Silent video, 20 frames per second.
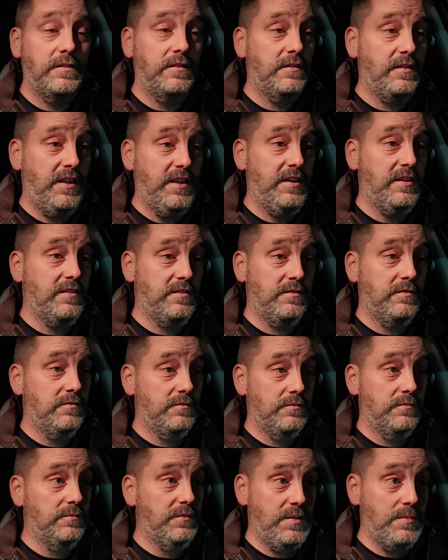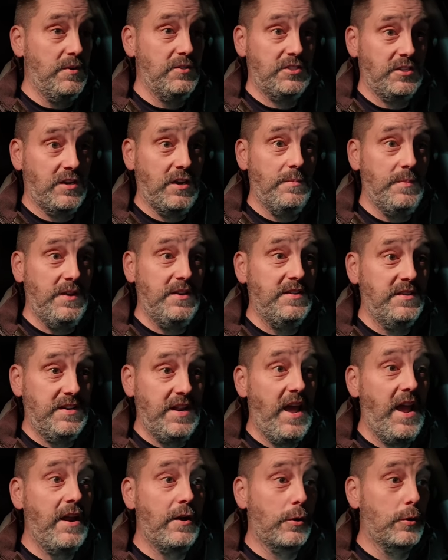like they must have come in
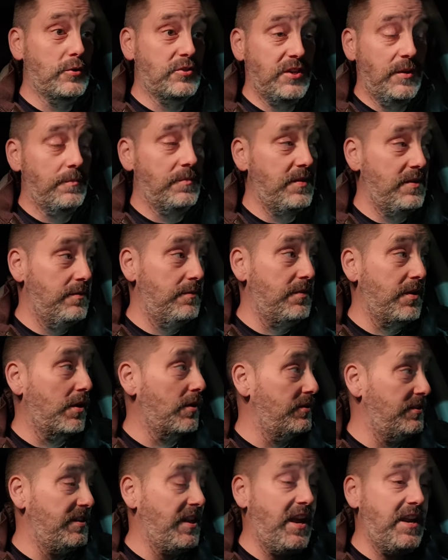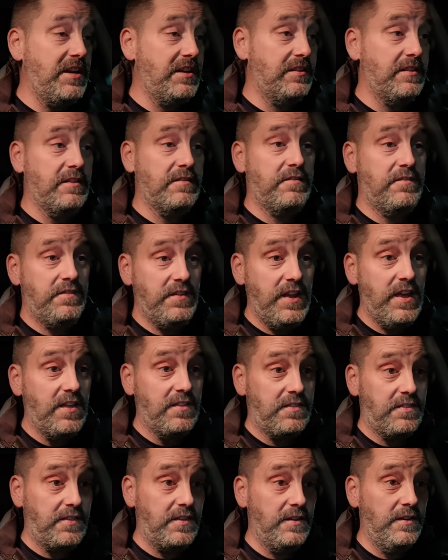today or something. They're dated the
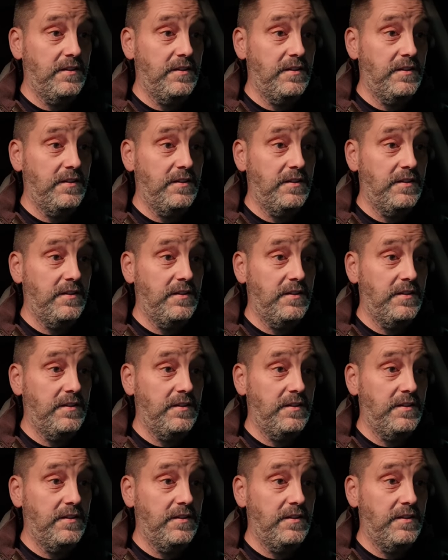5th.